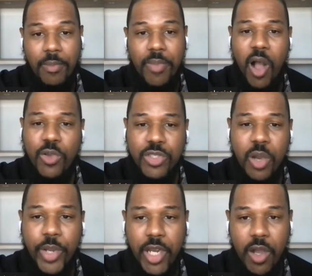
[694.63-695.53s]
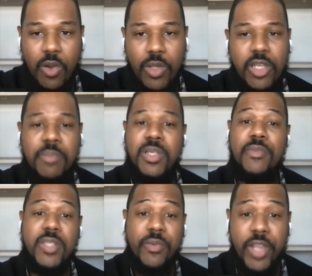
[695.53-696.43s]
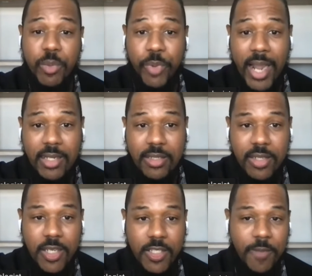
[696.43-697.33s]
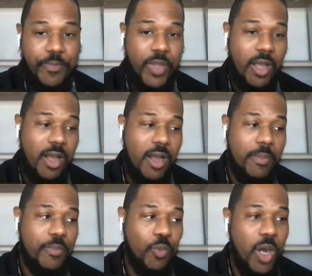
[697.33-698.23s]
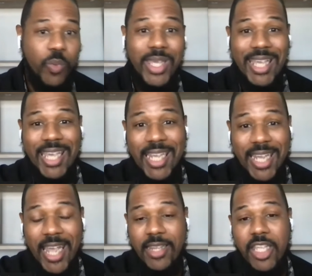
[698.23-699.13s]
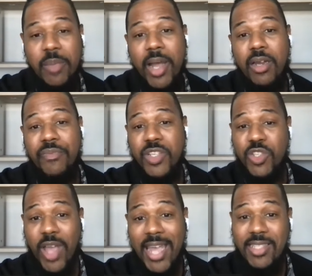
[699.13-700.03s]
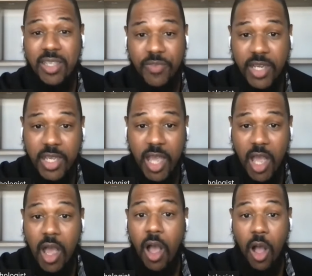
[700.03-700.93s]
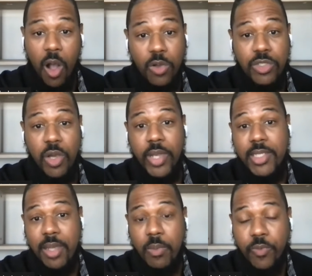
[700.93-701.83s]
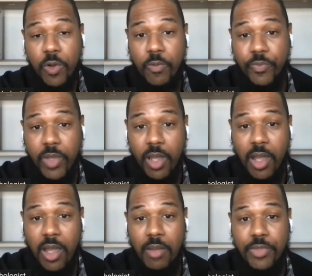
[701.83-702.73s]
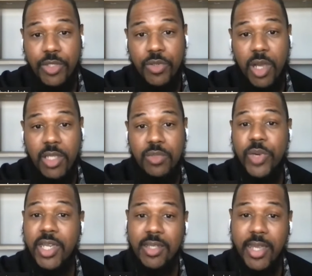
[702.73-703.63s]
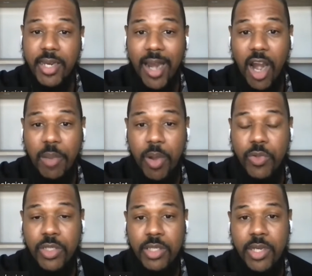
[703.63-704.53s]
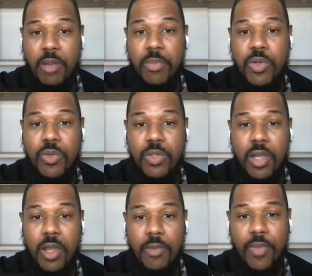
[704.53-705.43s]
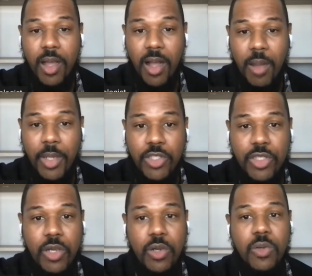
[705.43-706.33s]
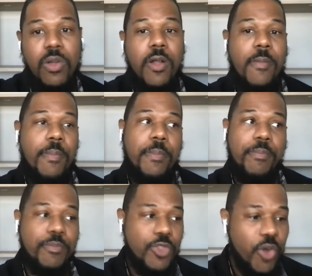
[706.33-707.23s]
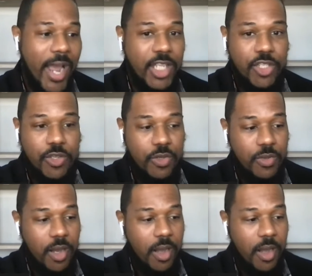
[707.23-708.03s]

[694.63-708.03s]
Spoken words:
Also, we know in terms of self-care practices, what we eat and the amount of physical activity also is helpful to us regulating our emotions and our mood. And so try to